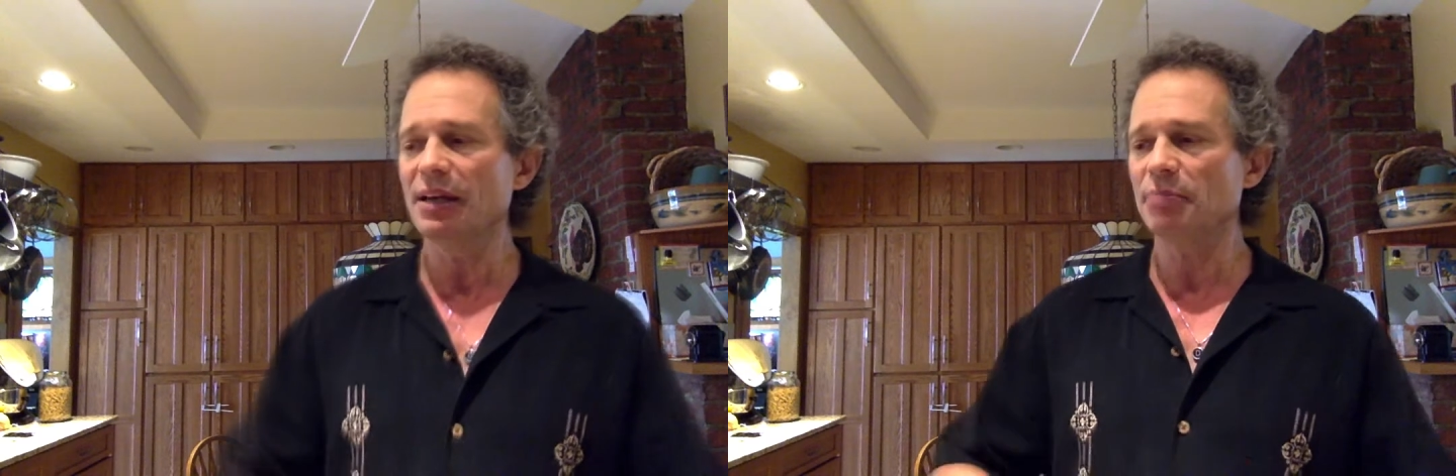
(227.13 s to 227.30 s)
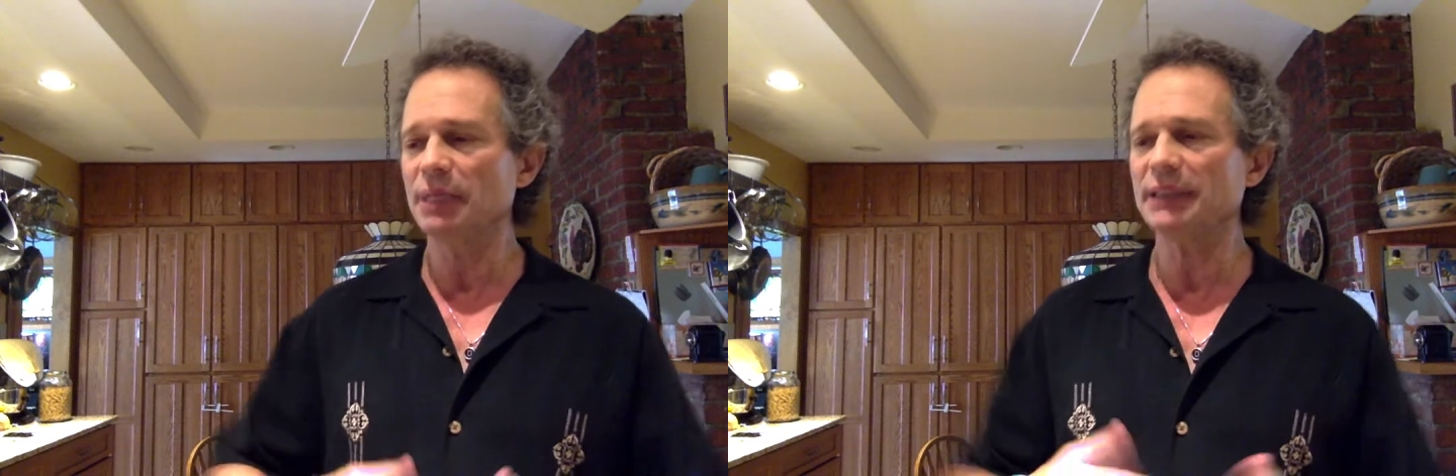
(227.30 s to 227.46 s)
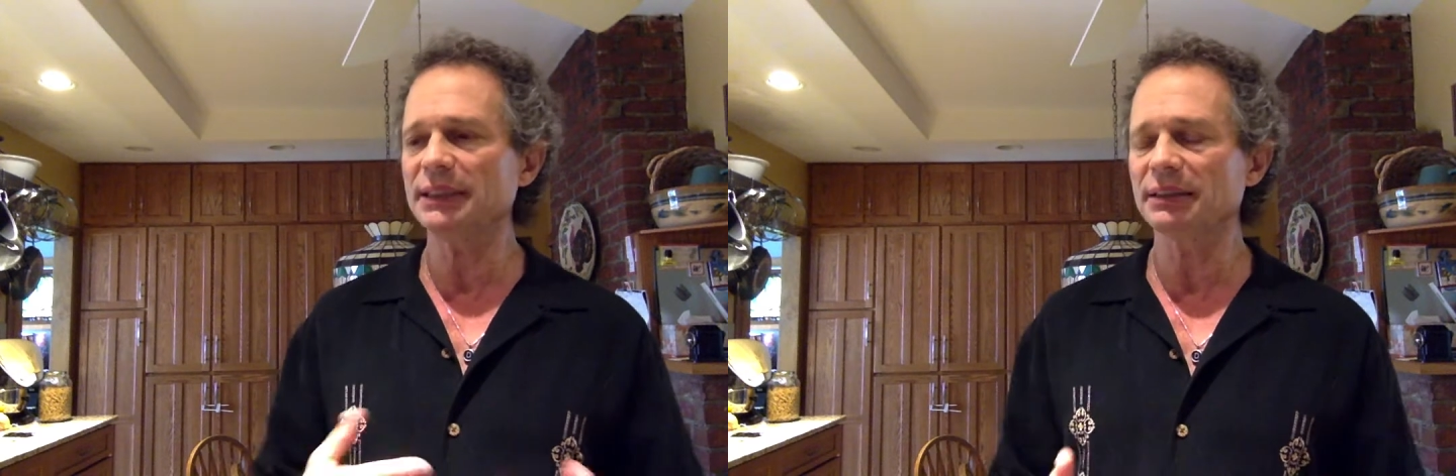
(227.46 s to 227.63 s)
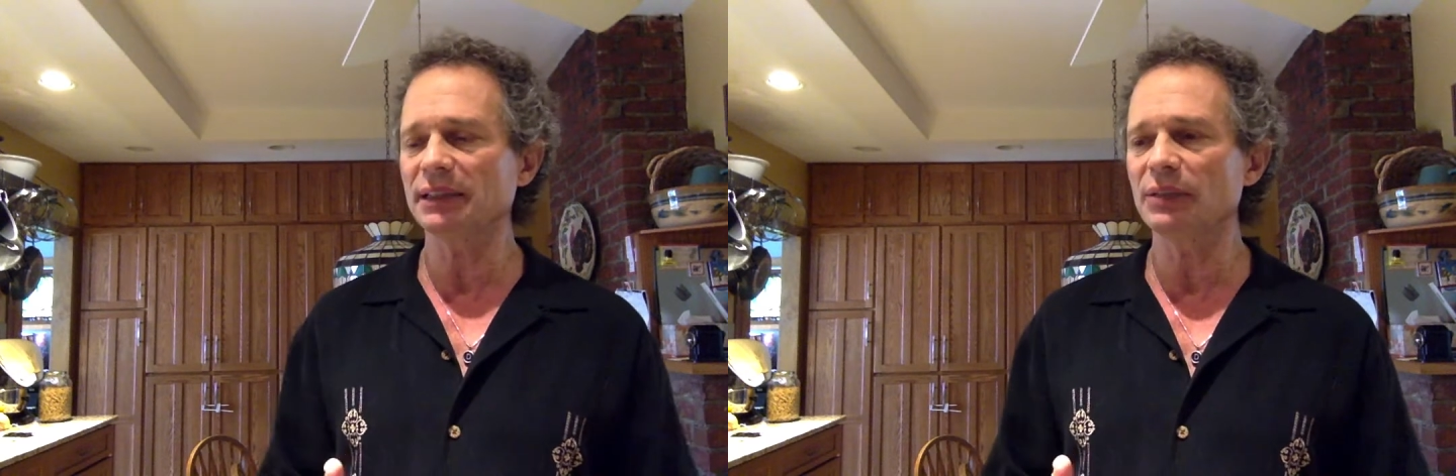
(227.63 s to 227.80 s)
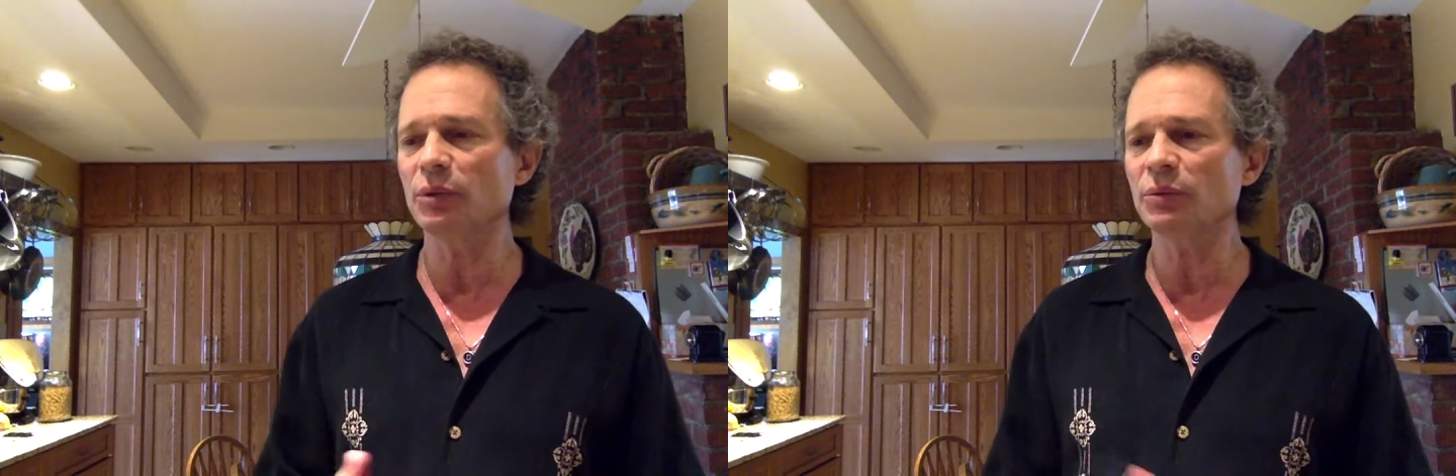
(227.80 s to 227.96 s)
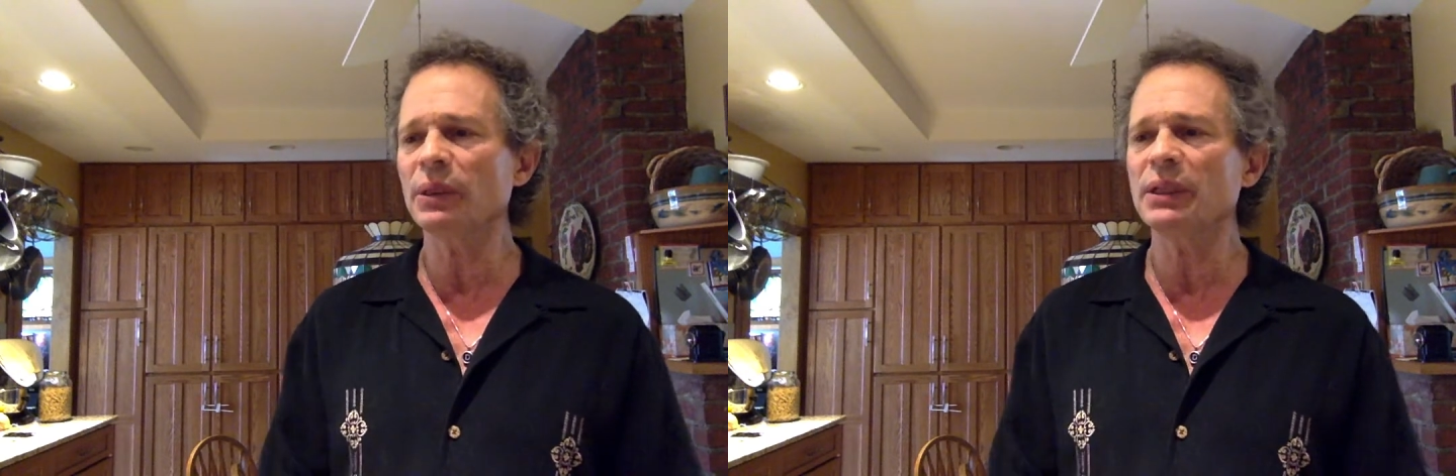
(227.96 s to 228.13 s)
Basically,
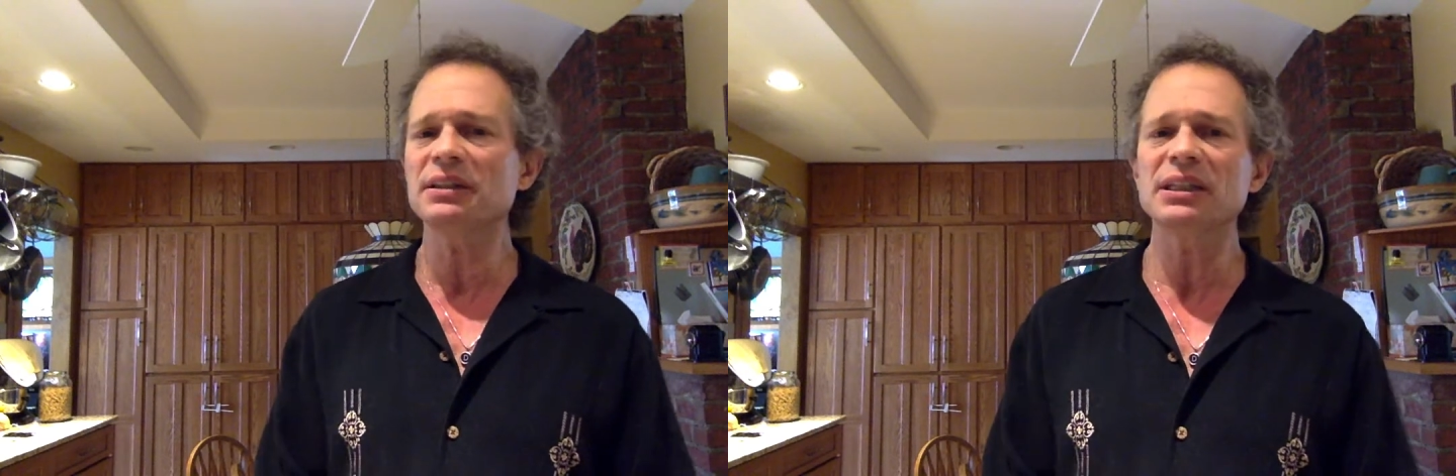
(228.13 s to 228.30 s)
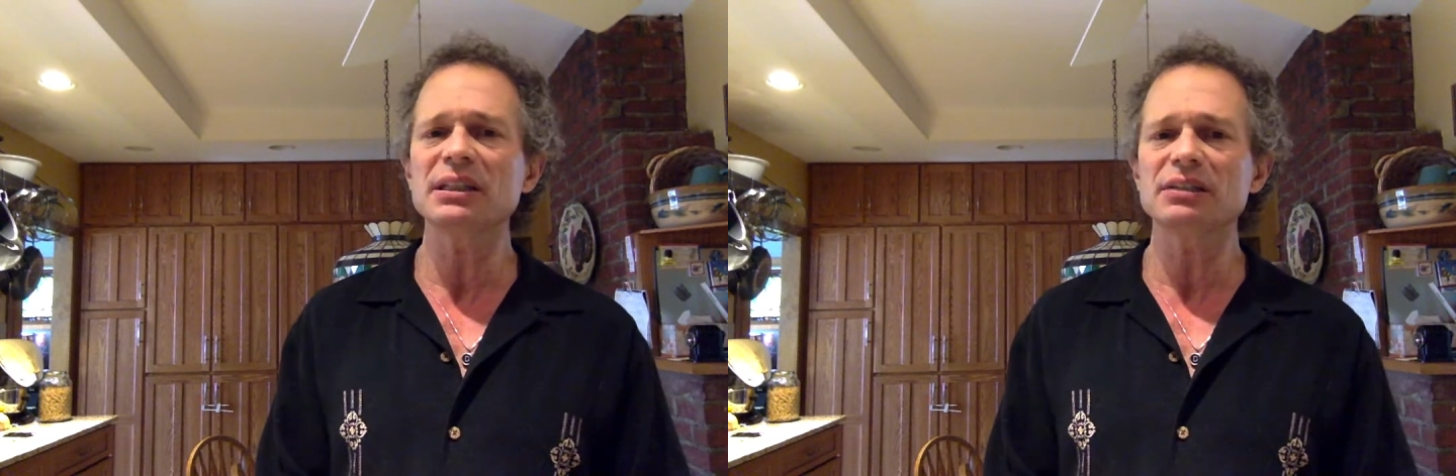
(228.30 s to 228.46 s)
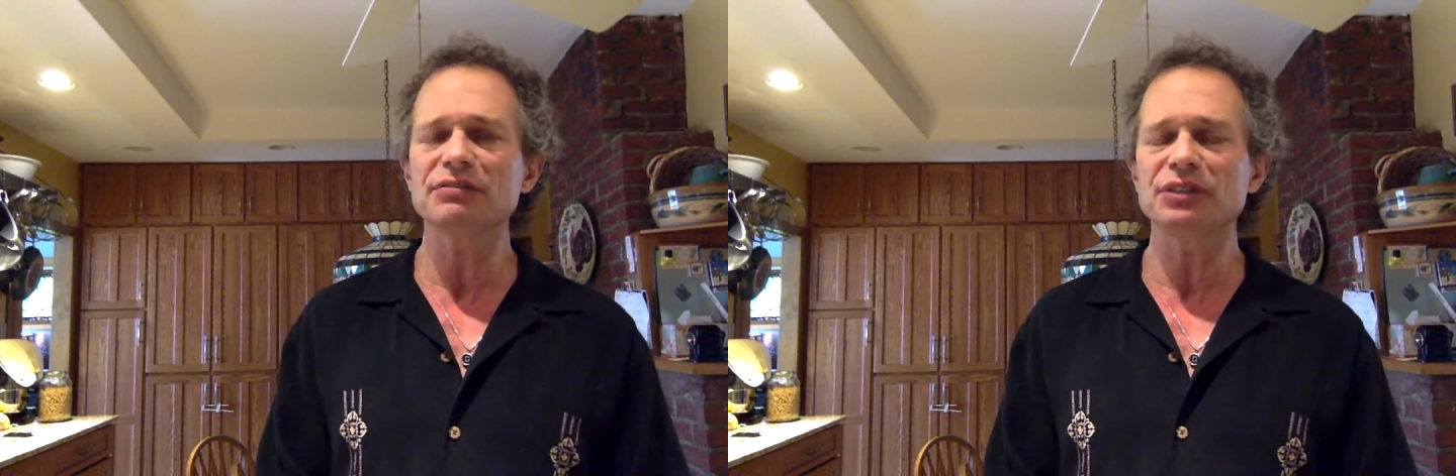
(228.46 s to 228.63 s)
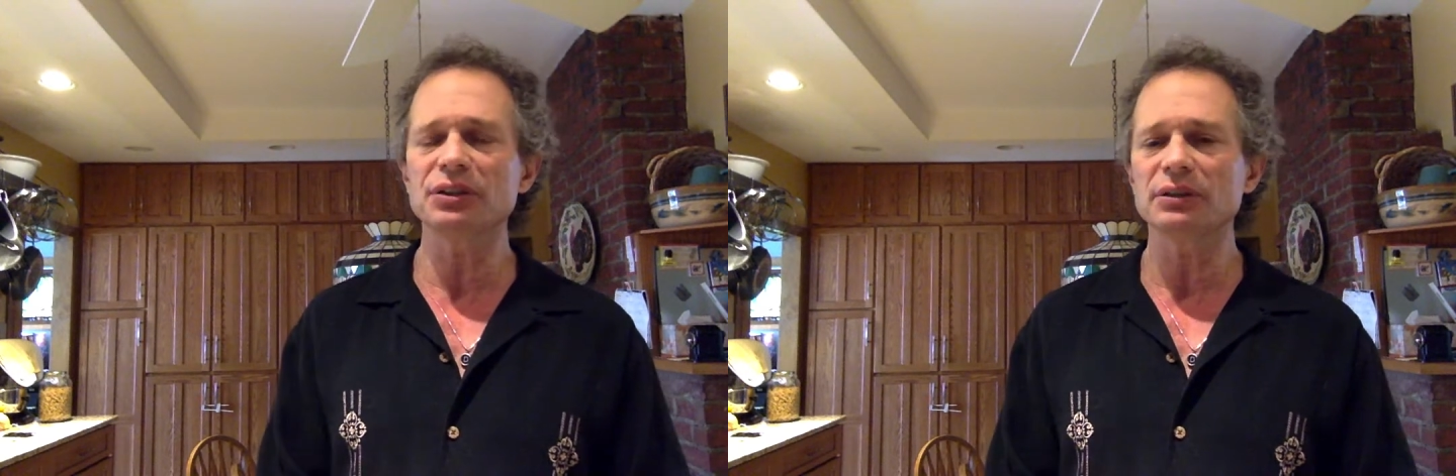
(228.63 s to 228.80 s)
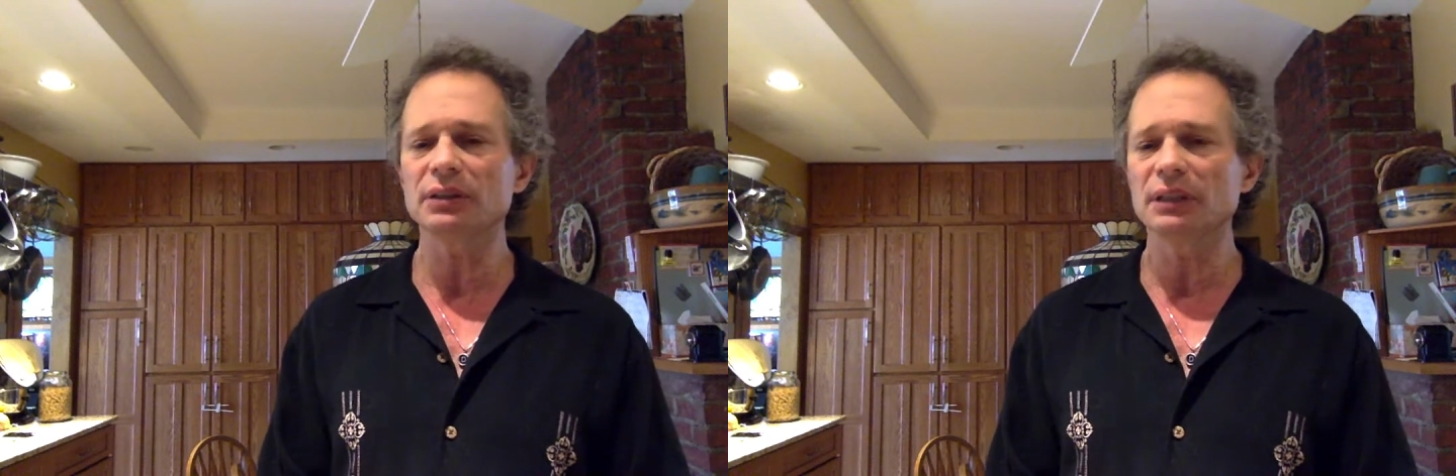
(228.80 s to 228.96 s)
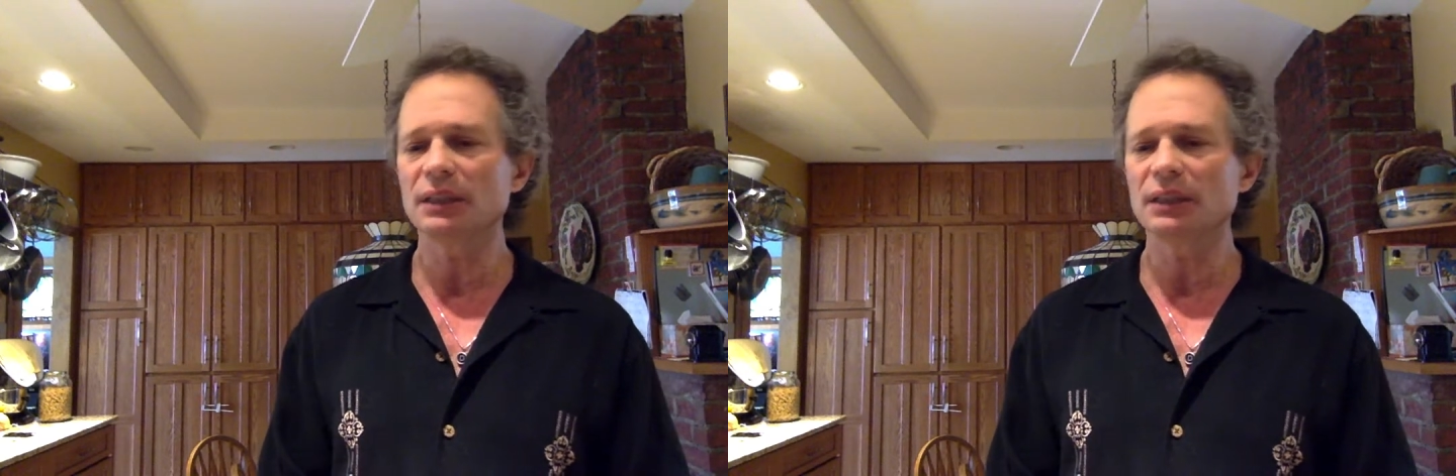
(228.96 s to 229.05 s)
one way to think of your